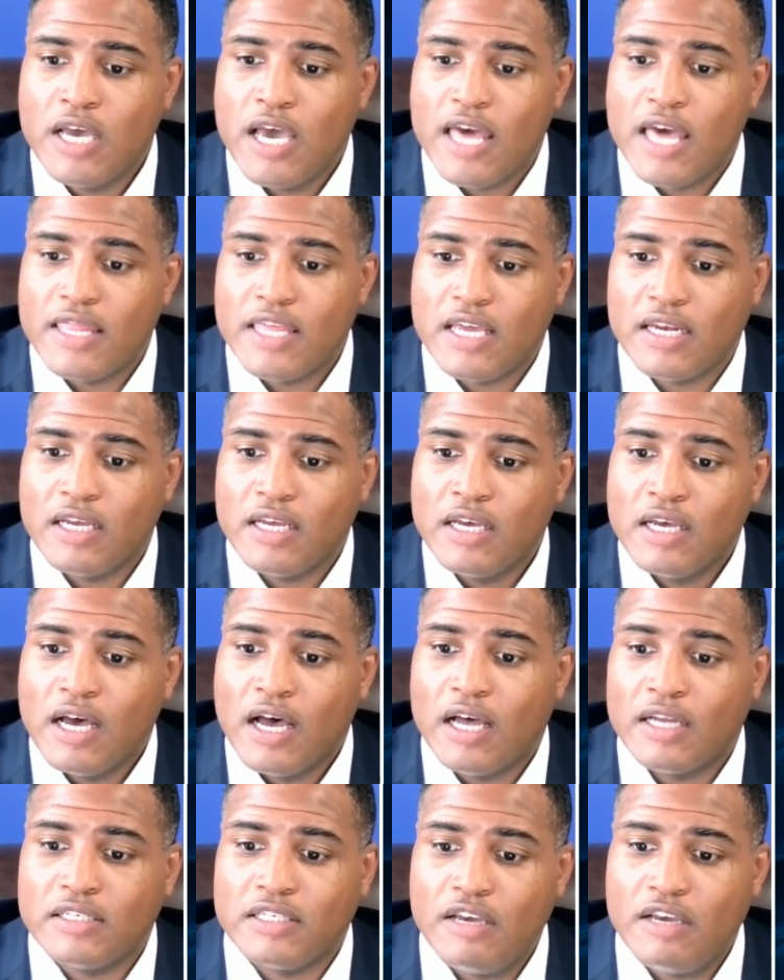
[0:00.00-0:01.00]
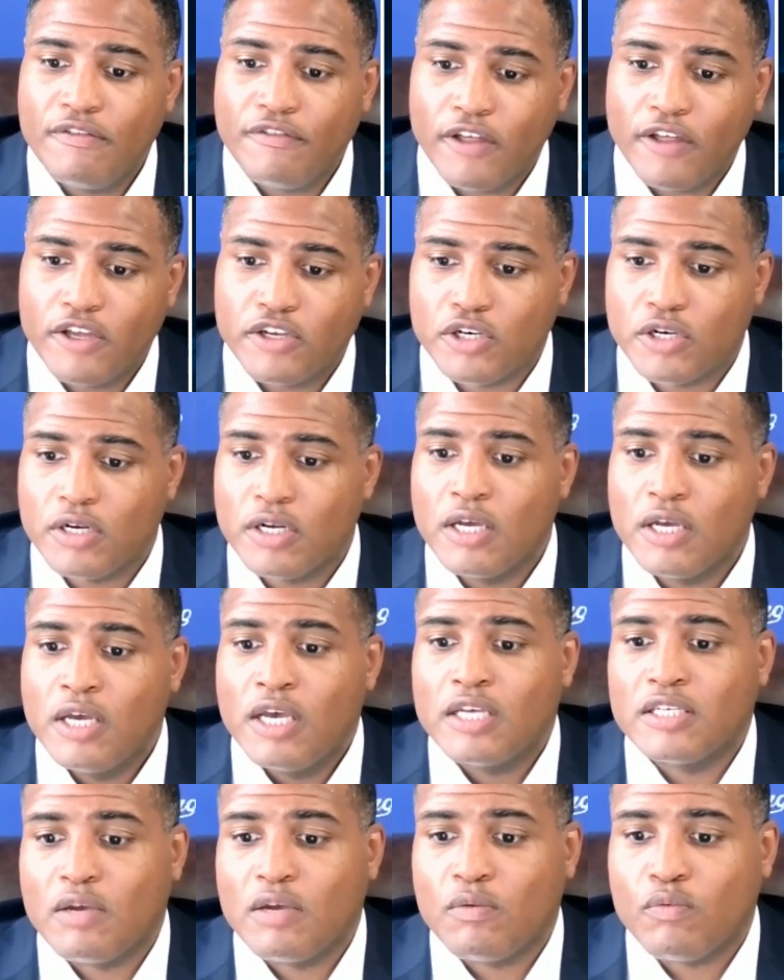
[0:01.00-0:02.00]
And then deflation
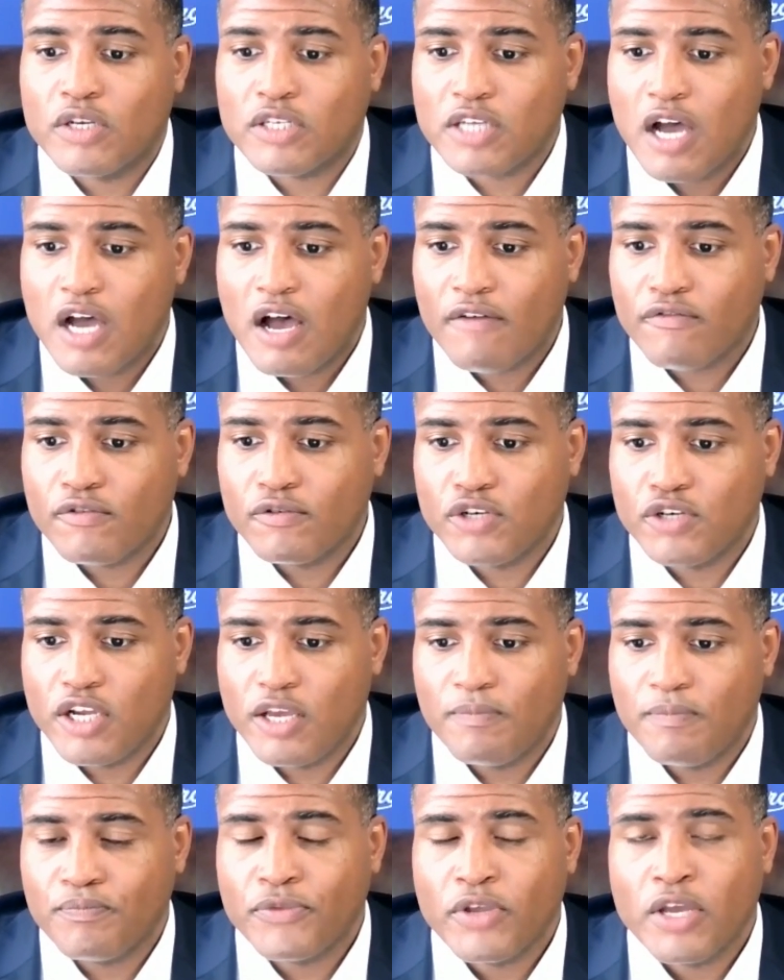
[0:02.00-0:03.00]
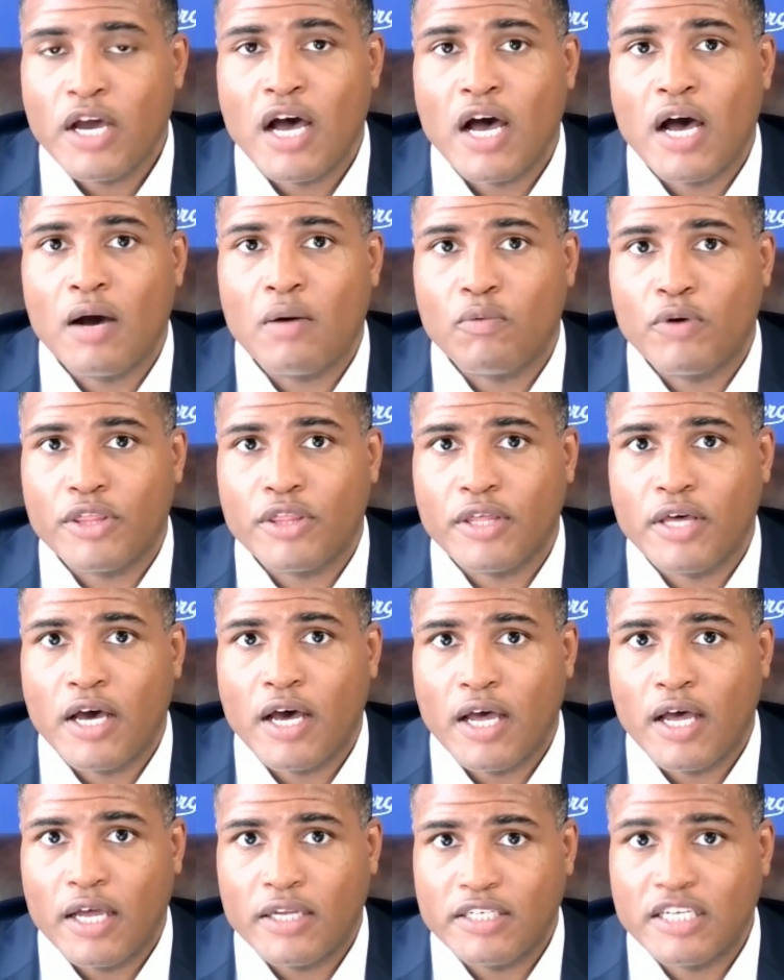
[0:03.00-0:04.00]
is a risk-off regime with
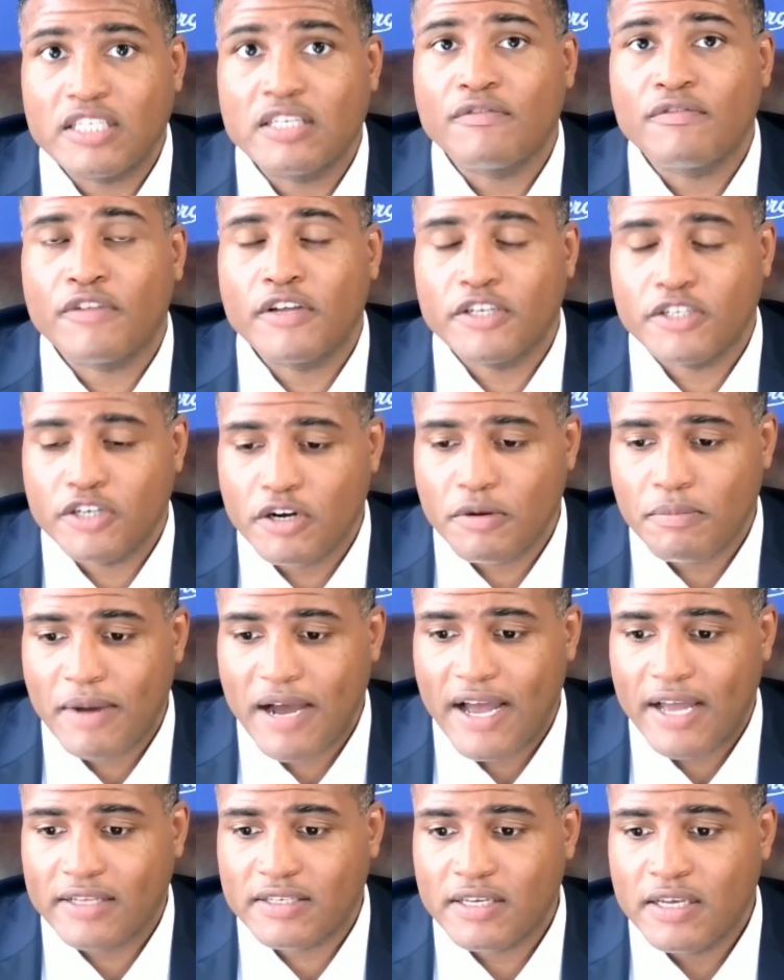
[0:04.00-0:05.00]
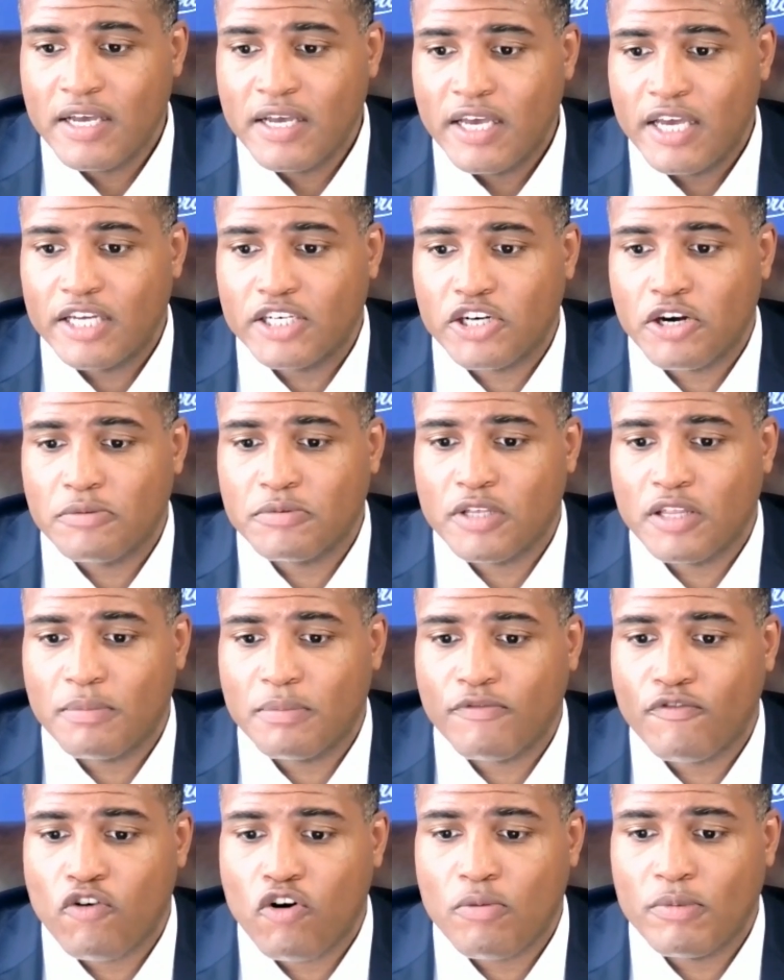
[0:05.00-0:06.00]
a disinflationary bias in terms of the
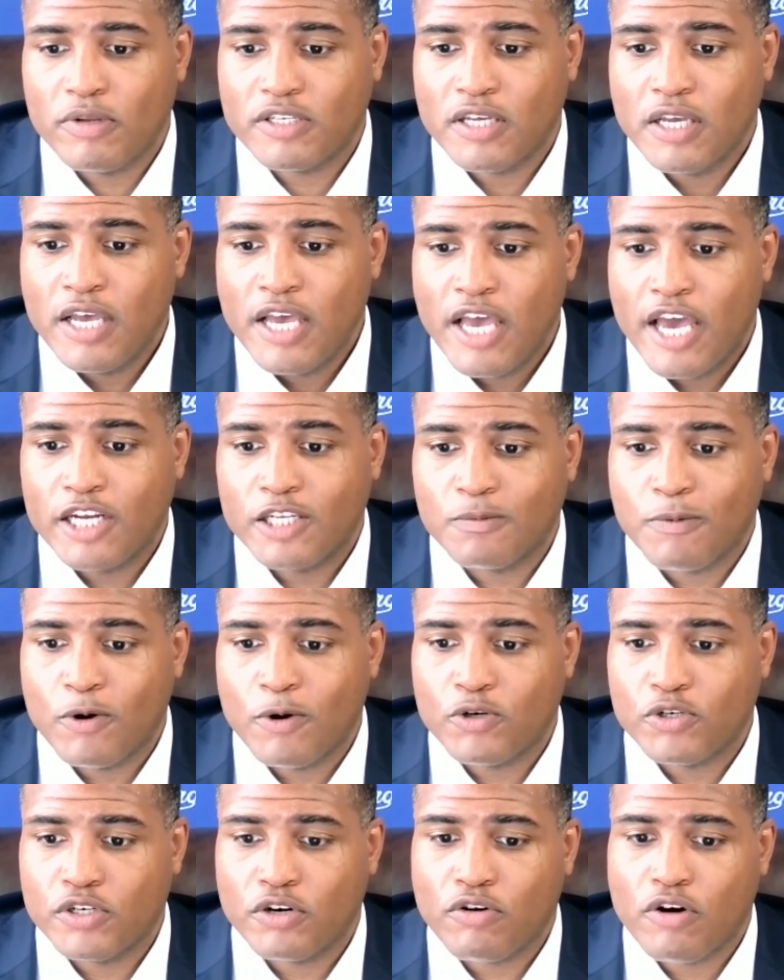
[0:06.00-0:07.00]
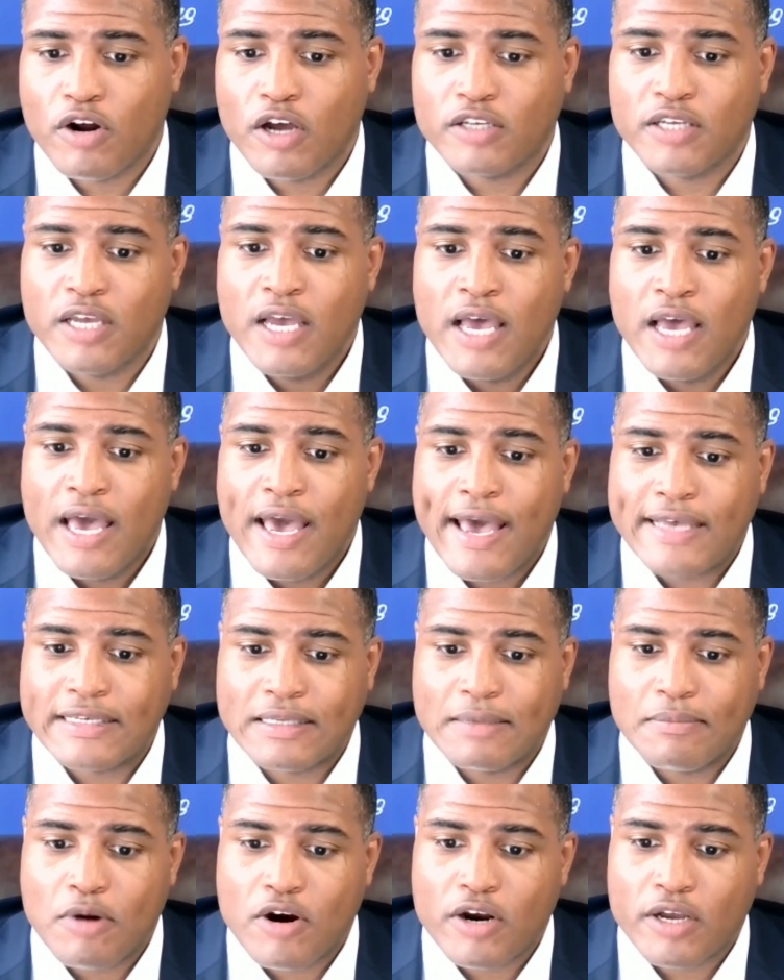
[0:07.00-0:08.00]
performance and dispersion across
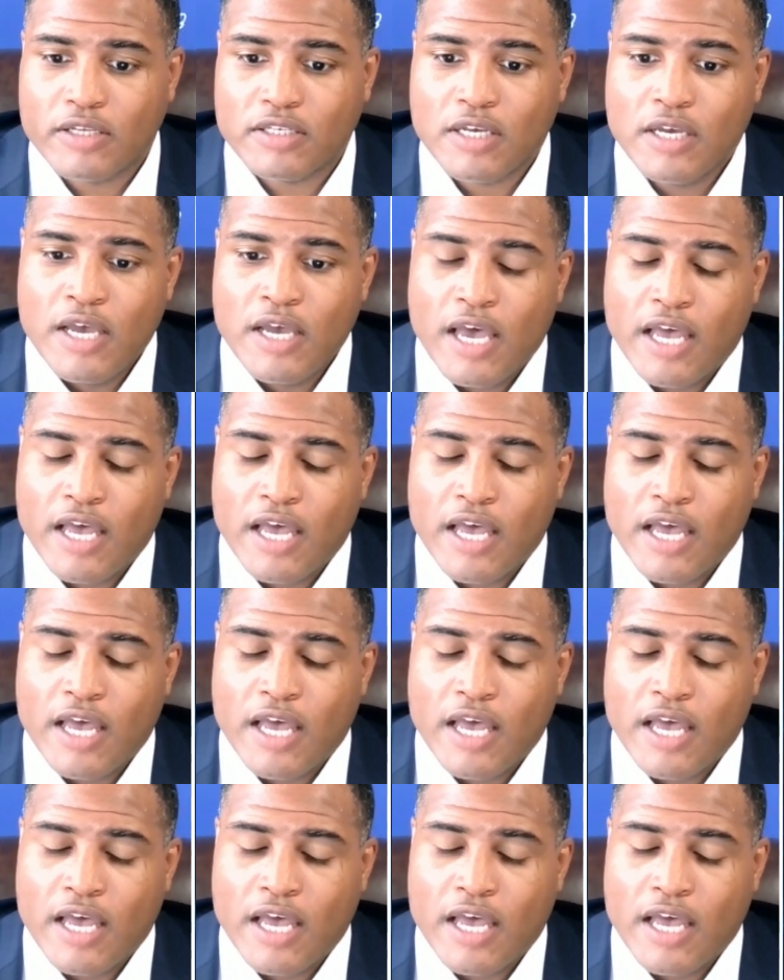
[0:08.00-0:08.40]
asset markets.